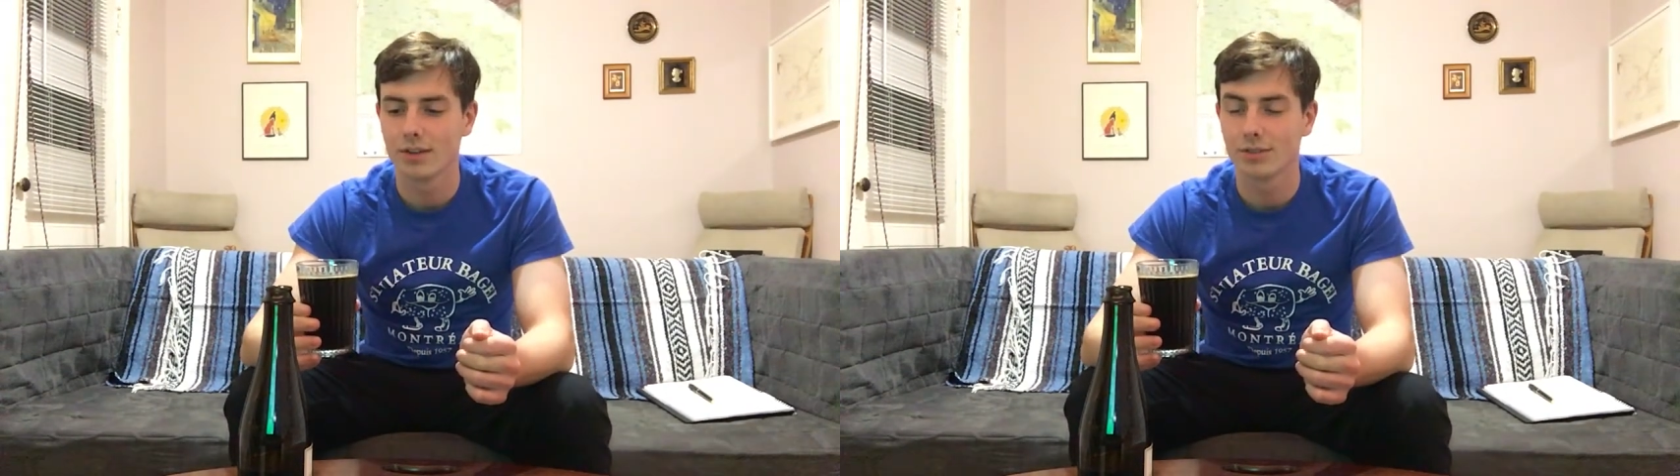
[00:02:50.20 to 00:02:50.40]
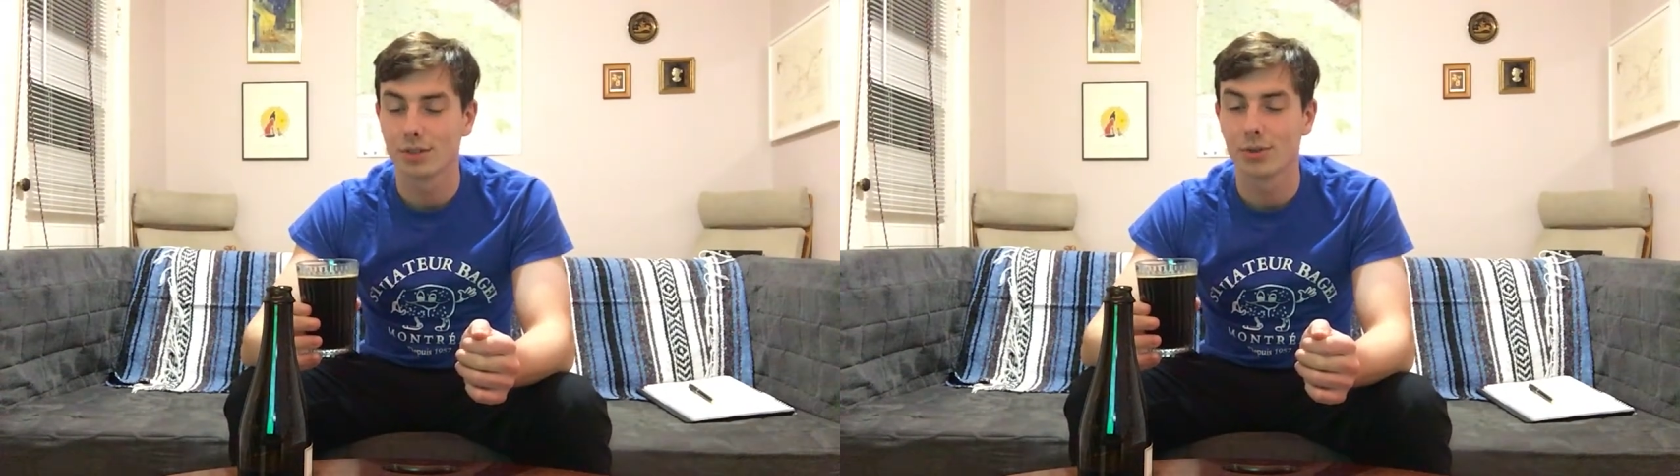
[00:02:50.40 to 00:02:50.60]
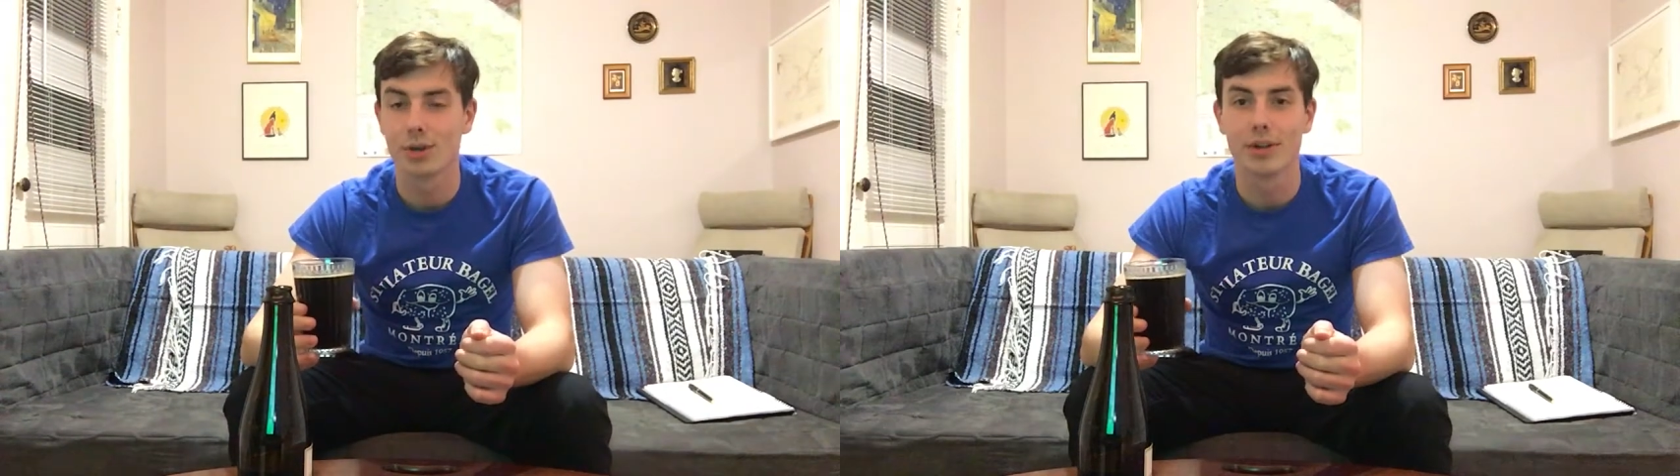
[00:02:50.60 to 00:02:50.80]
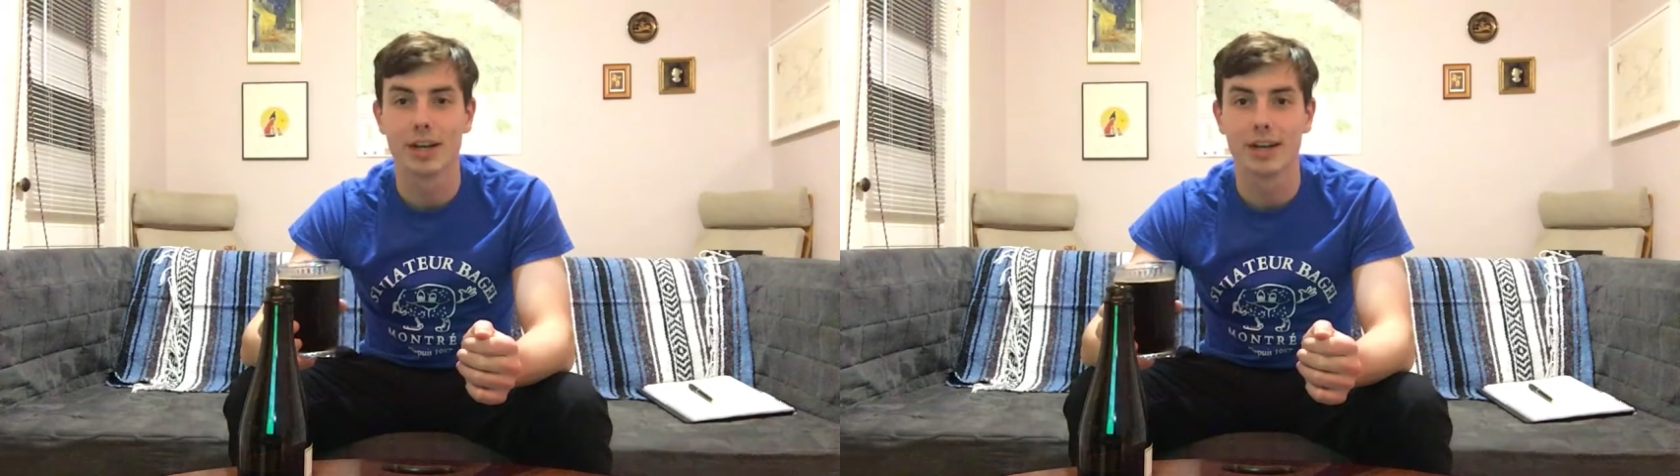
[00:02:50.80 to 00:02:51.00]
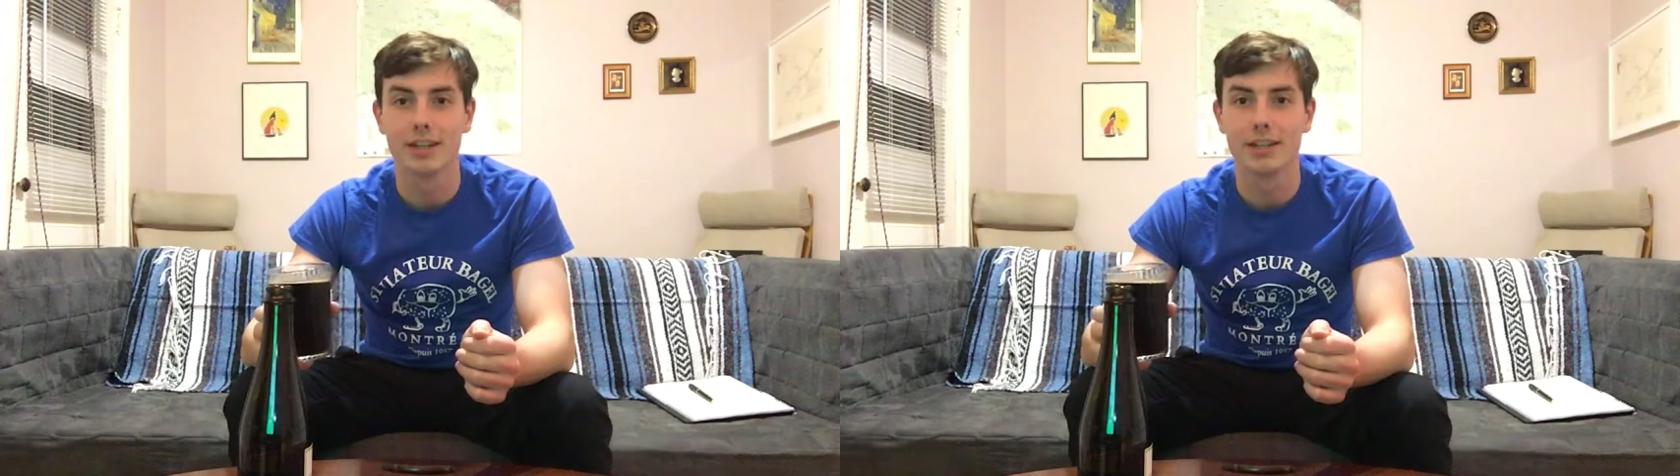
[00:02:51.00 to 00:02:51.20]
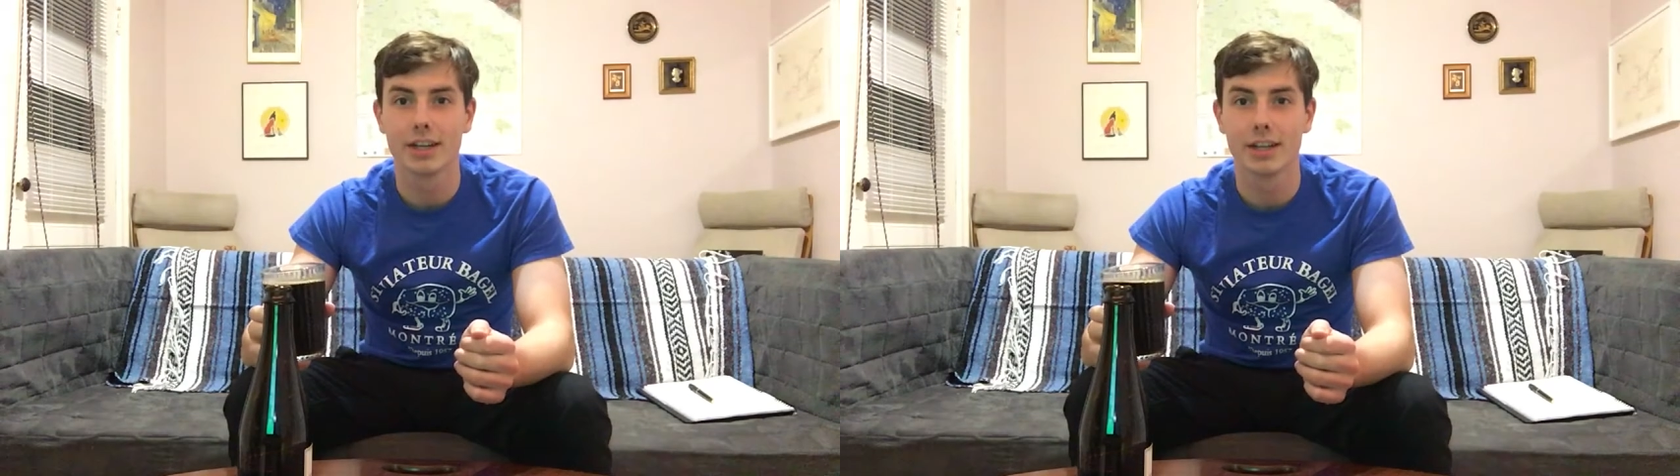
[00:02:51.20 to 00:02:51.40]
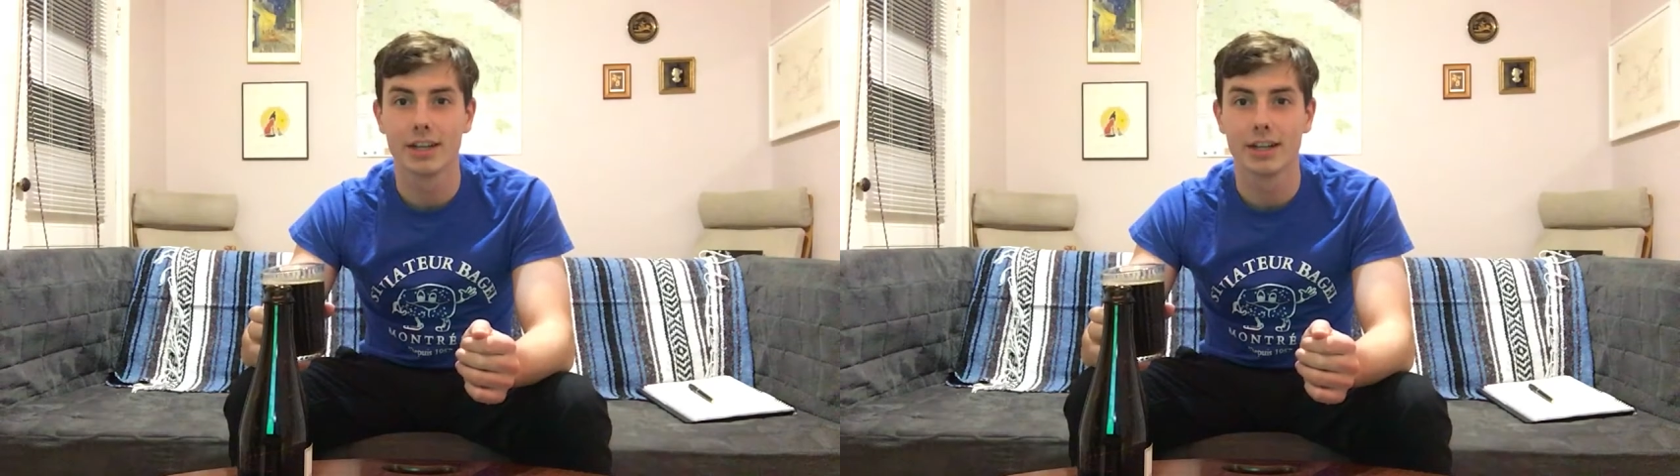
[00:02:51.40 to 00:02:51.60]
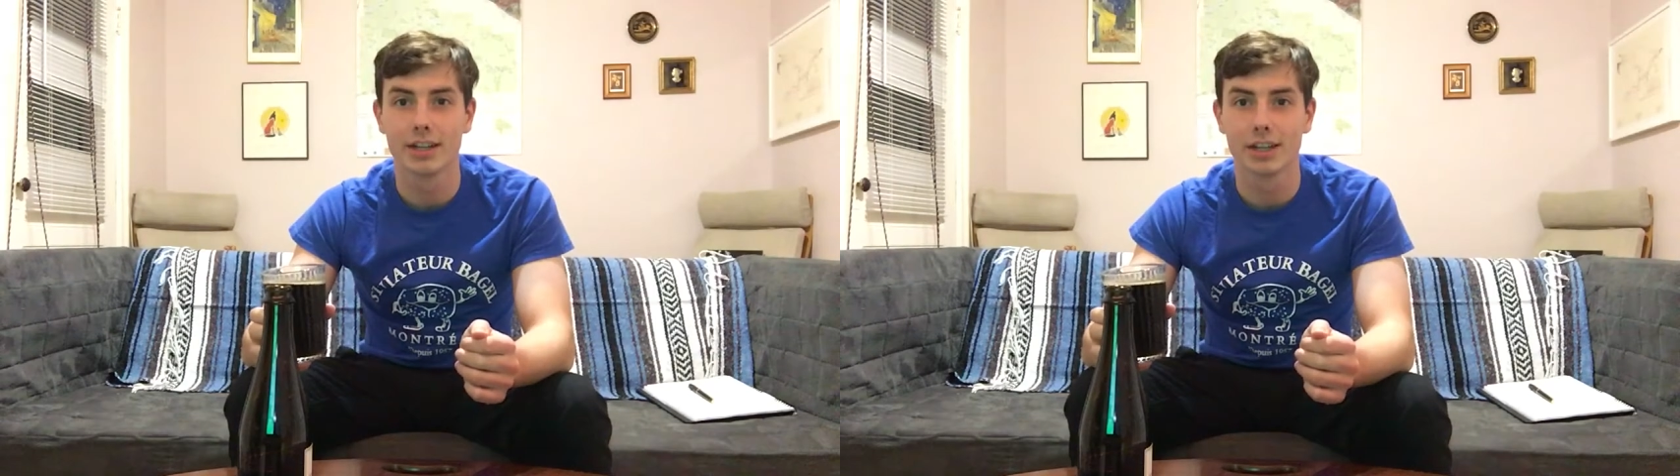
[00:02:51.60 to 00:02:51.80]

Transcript: So I'll go ahead and